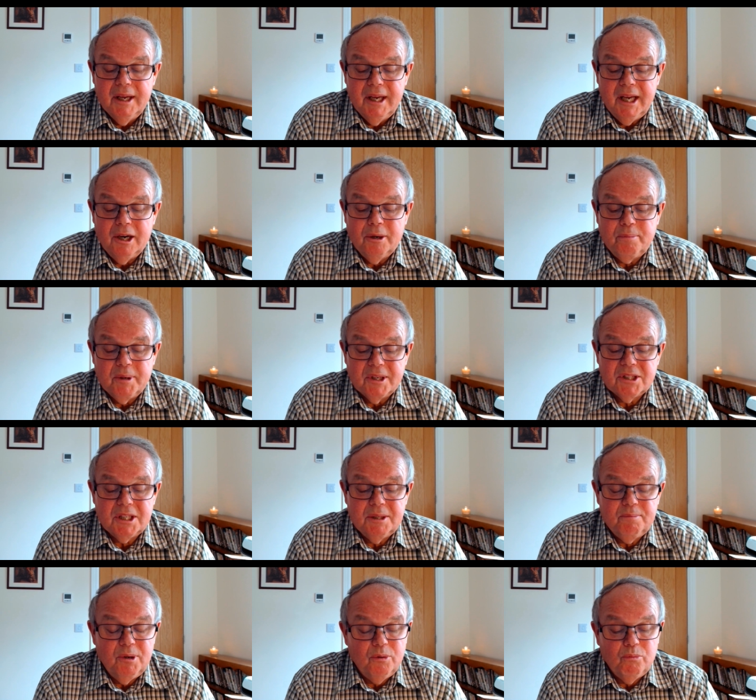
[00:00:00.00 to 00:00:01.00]
Help us
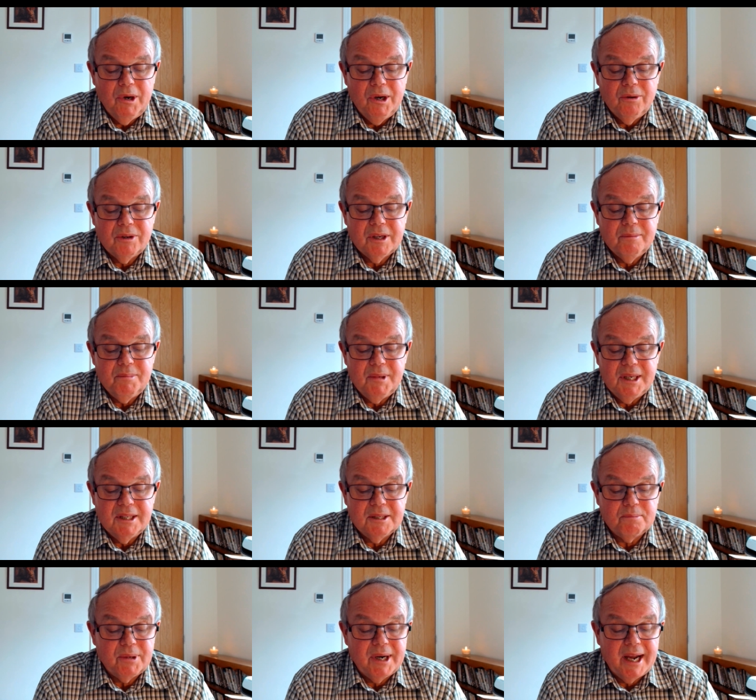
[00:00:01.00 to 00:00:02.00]
to put welcome
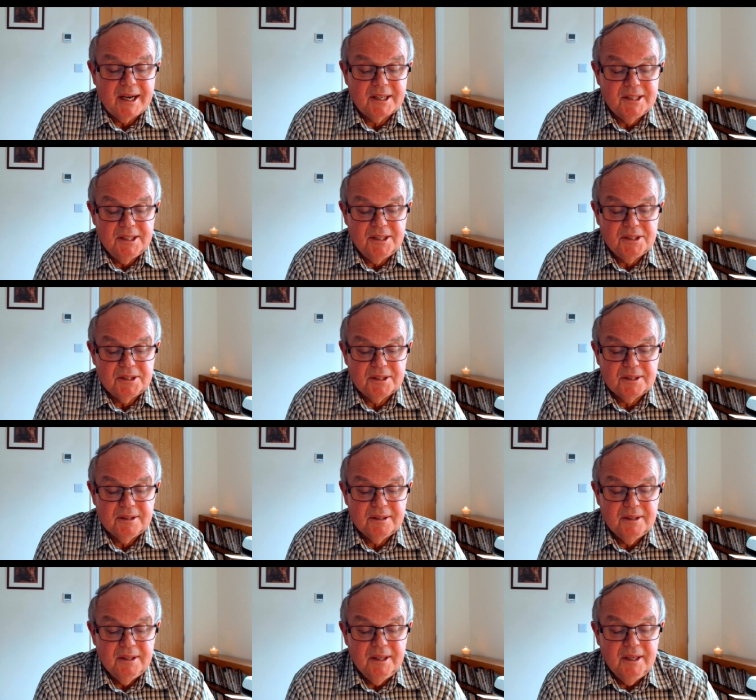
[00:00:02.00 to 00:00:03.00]
into practice,
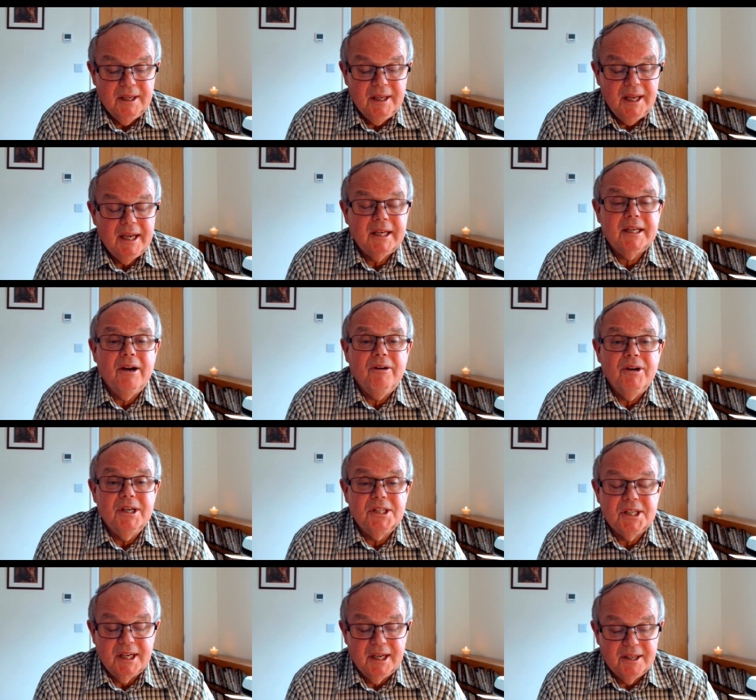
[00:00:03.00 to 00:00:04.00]

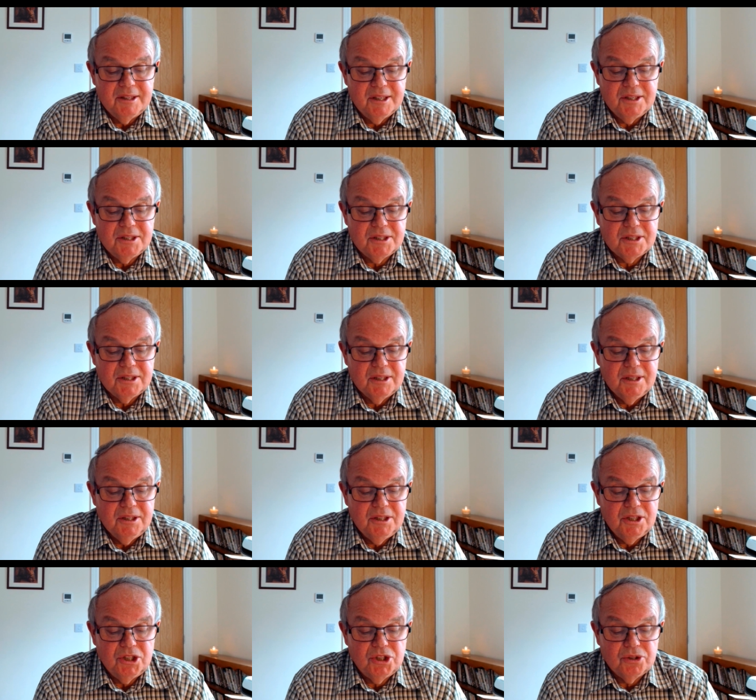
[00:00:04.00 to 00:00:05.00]
encouraging others
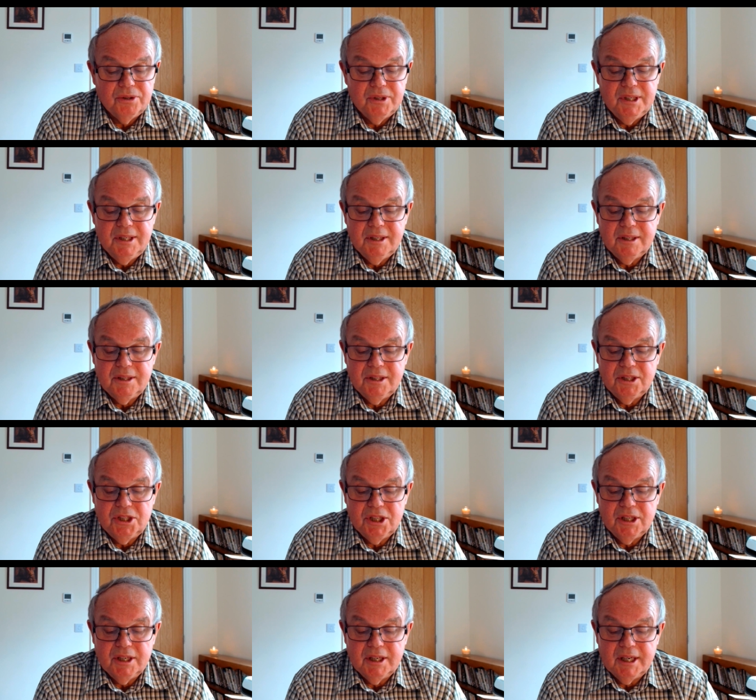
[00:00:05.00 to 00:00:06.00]
to join the
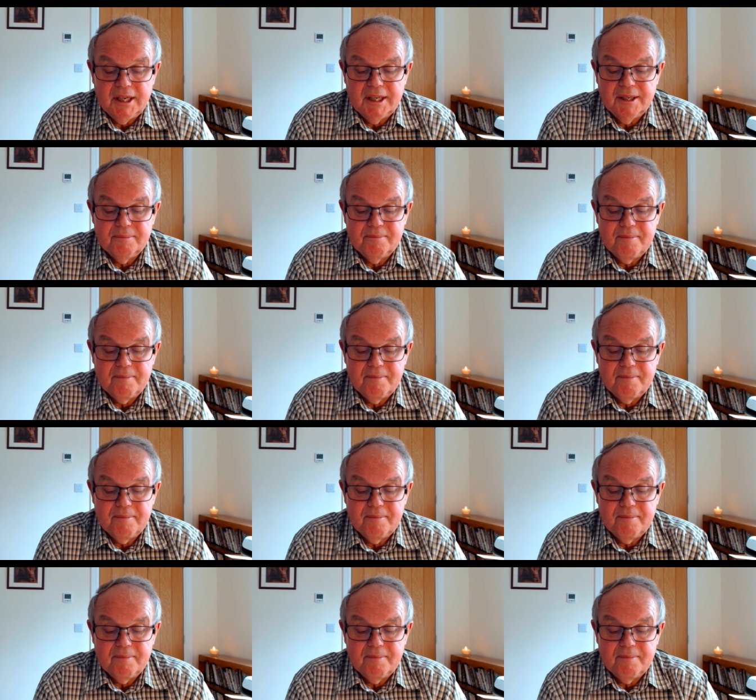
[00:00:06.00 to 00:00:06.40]
journey.